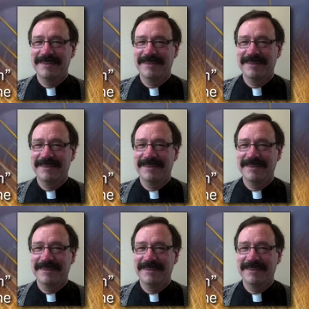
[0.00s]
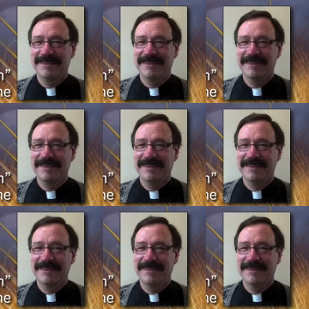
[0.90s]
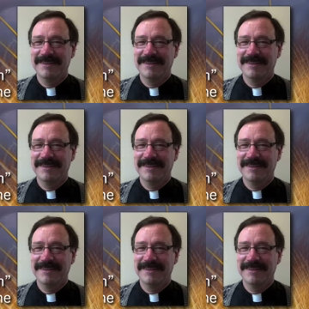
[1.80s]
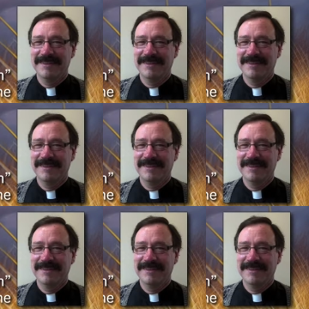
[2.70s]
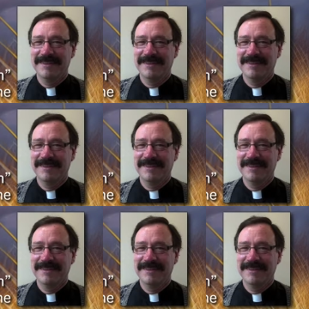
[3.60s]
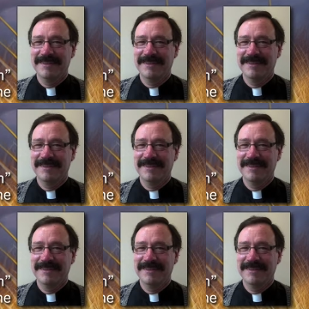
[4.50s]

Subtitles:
(no lip movement)